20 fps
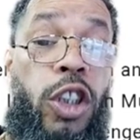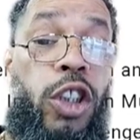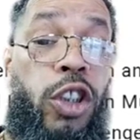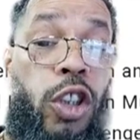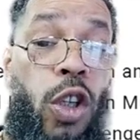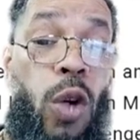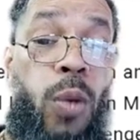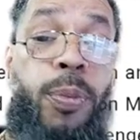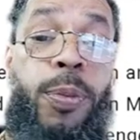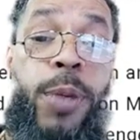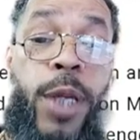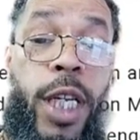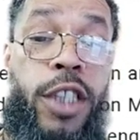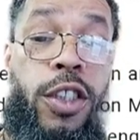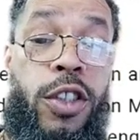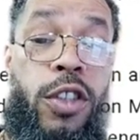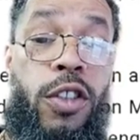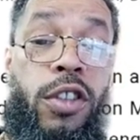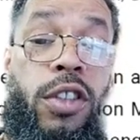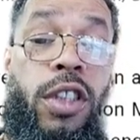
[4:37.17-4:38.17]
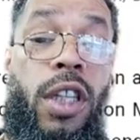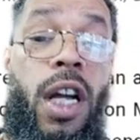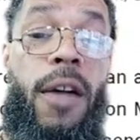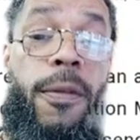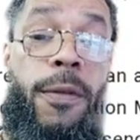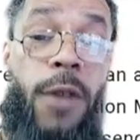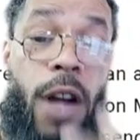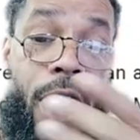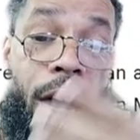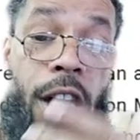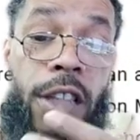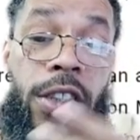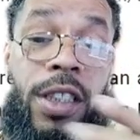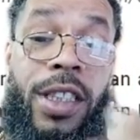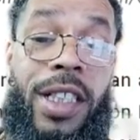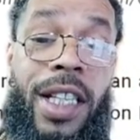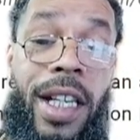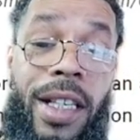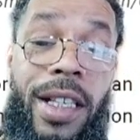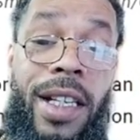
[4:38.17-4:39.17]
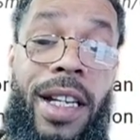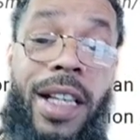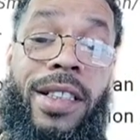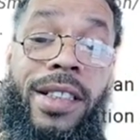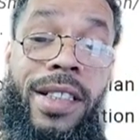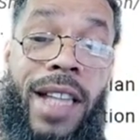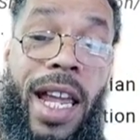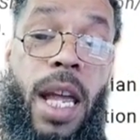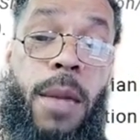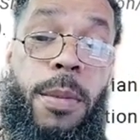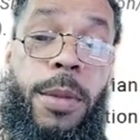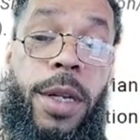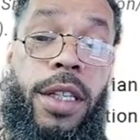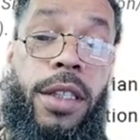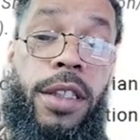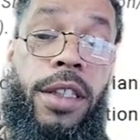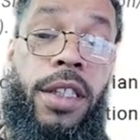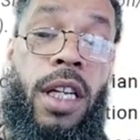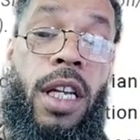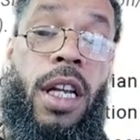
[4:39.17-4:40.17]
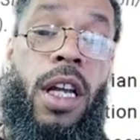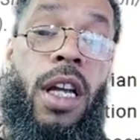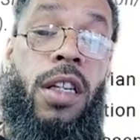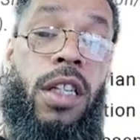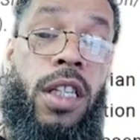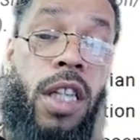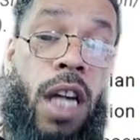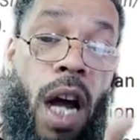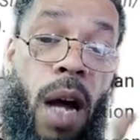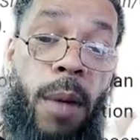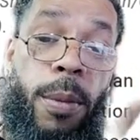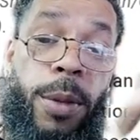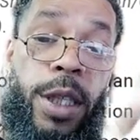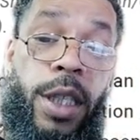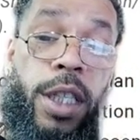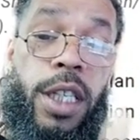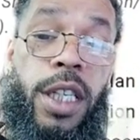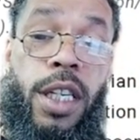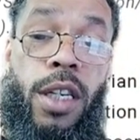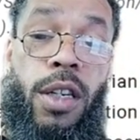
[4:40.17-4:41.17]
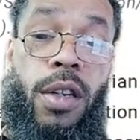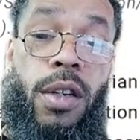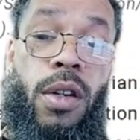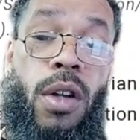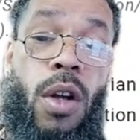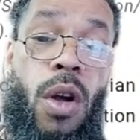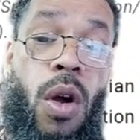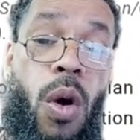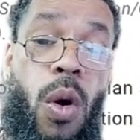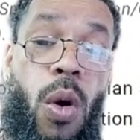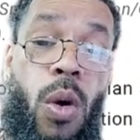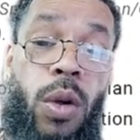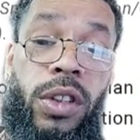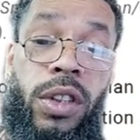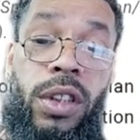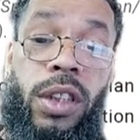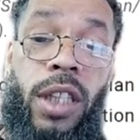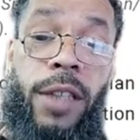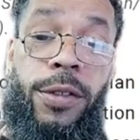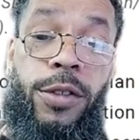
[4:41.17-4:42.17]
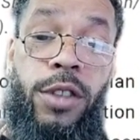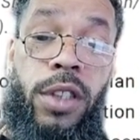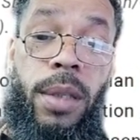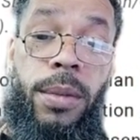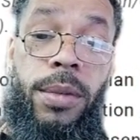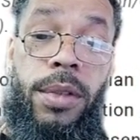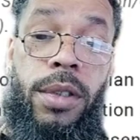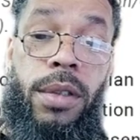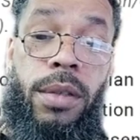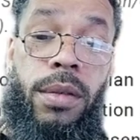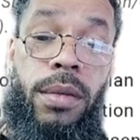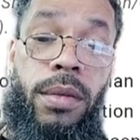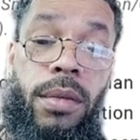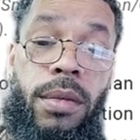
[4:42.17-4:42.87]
show pictures of us getting examined coming here on slave ships,